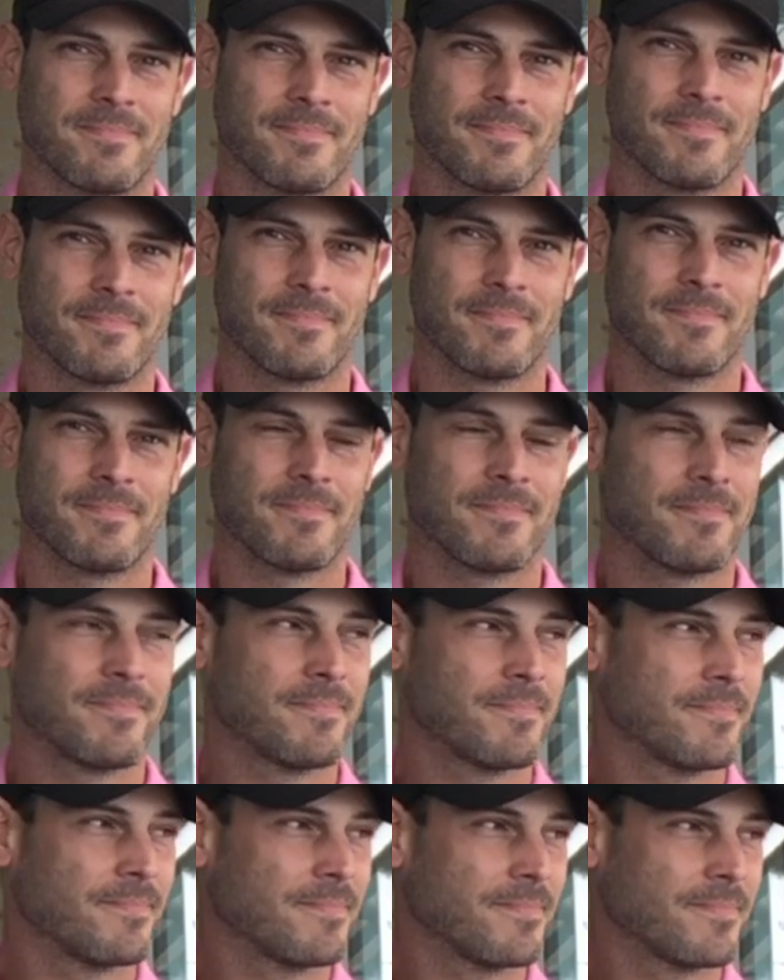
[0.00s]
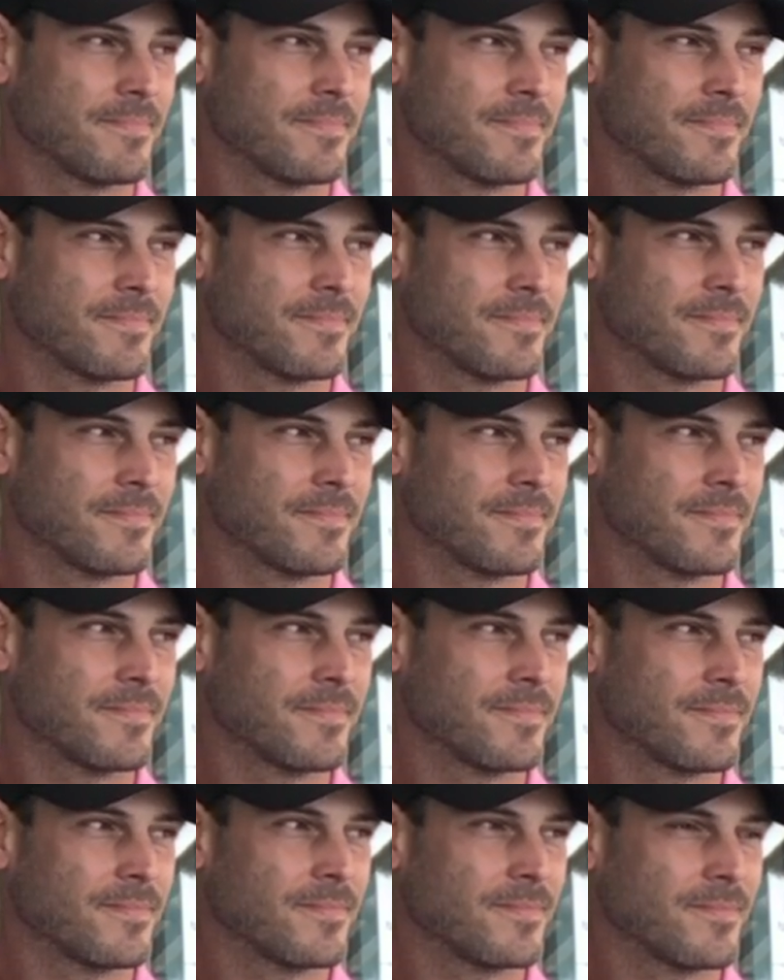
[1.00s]

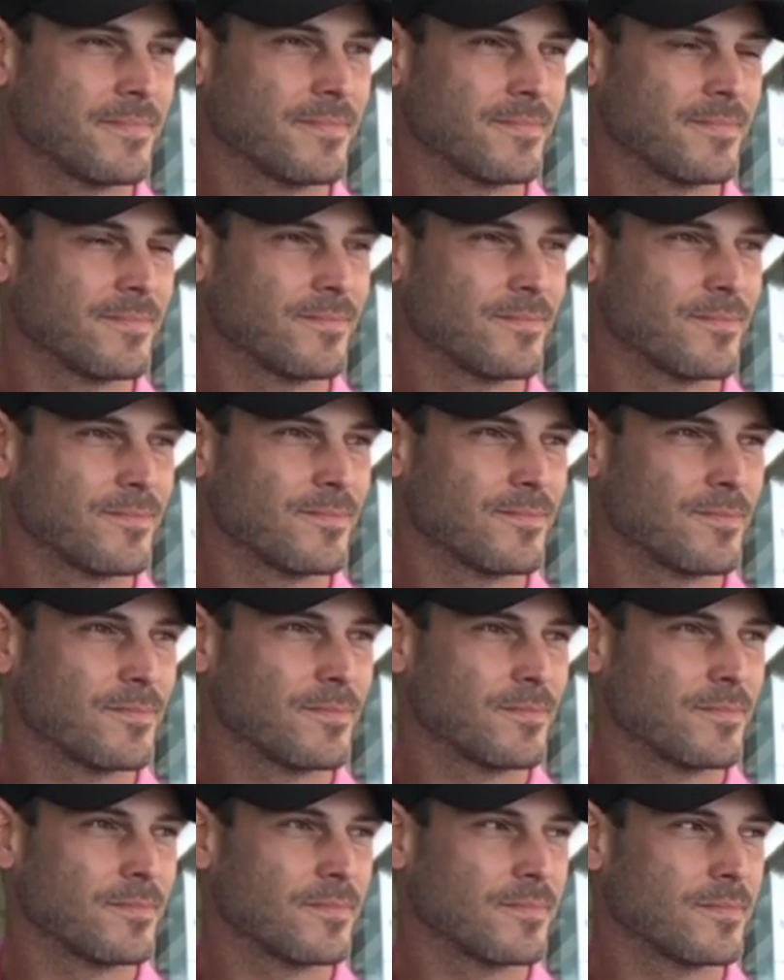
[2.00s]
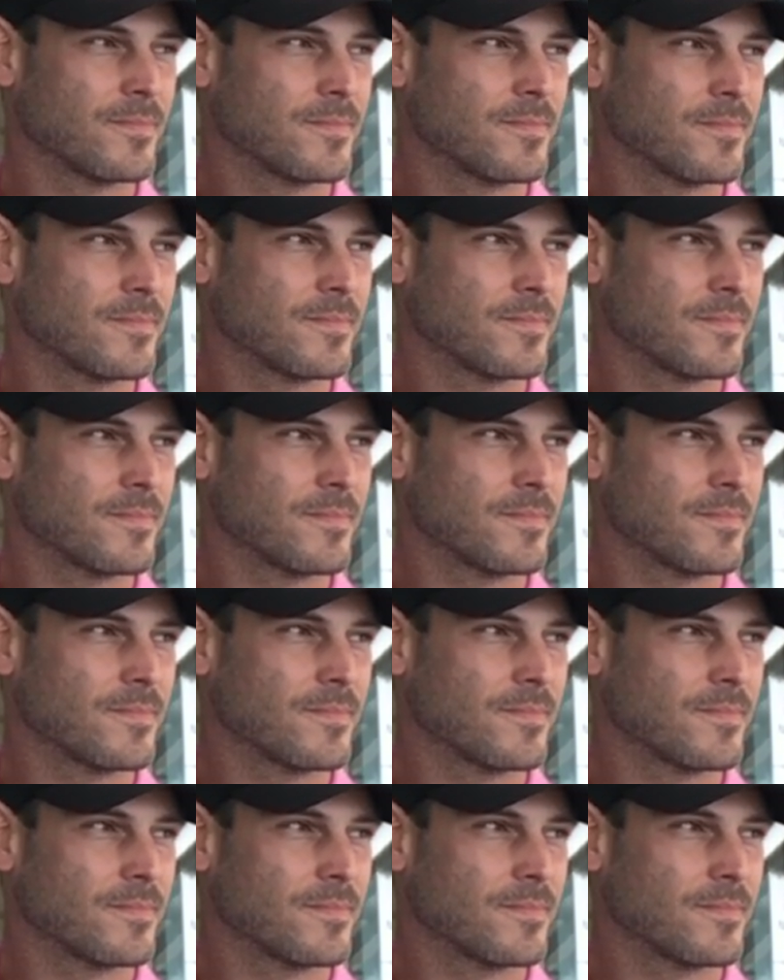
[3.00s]
(silent)